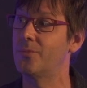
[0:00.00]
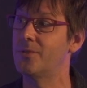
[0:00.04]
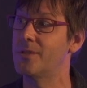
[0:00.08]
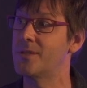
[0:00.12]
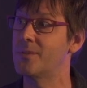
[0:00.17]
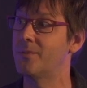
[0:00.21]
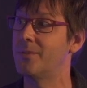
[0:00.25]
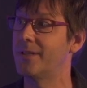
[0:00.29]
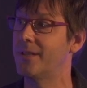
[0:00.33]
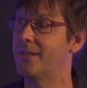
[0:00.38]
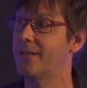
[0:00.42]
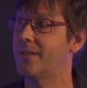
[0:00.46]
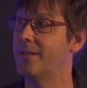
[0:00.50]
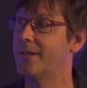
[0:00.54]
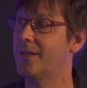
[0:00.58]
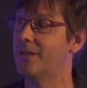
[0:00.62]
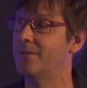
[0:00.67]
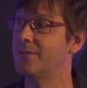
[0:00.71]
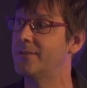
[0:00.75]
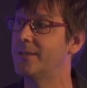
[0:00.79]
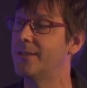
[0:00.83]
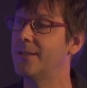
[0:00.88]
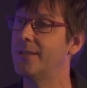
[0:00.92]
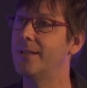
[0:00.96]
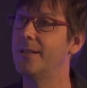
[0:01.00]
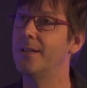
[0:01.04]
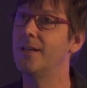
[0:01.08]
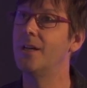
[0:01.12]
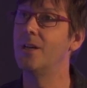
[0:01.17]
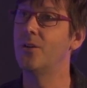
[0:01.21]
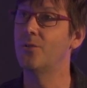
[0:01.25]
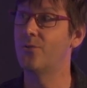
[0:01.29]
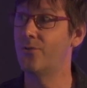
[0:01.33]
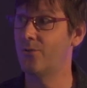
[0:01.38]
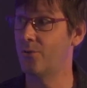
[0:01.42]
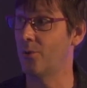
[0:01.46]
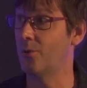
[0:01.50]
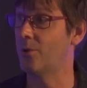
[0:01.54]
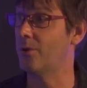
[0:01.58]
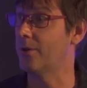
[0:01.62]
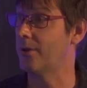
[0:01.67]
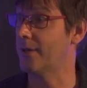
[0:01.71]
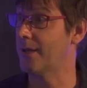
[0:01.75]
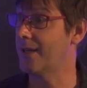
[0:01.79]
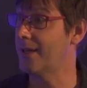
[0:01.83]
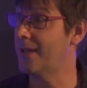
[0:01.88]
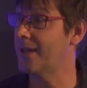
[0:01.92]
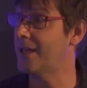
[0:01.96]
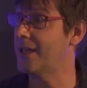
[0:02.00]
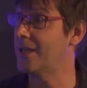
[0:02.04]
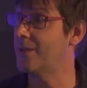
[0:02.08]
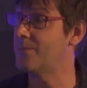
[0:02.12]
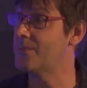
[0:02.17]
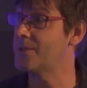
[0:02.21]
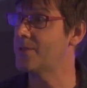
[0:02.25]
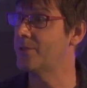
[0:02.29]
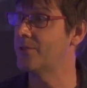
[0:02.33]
to speak of for games.